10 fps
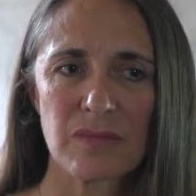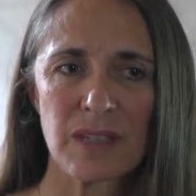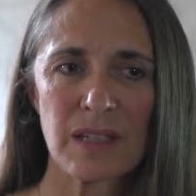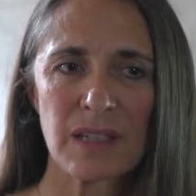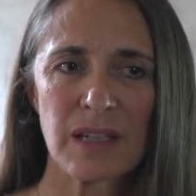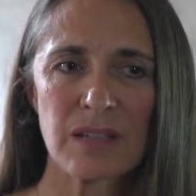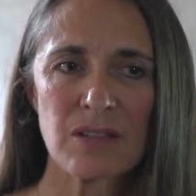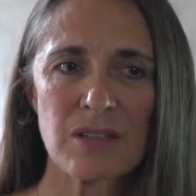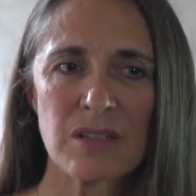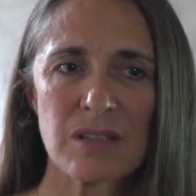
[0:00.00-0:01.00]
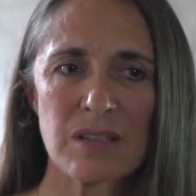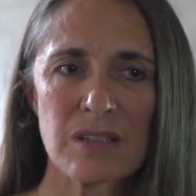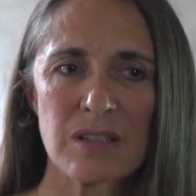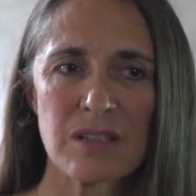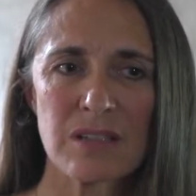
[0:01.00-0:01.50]
Yeah, I just
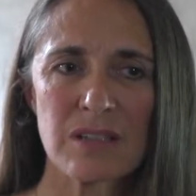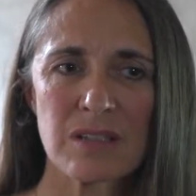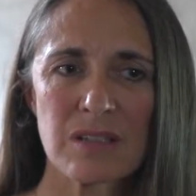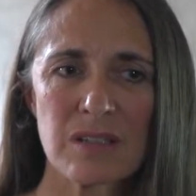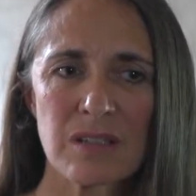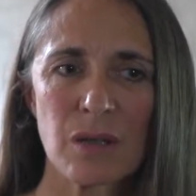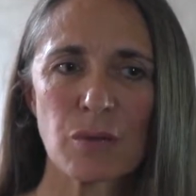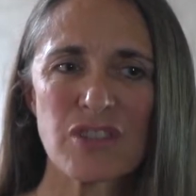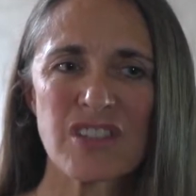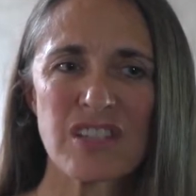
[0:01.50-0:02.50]
there was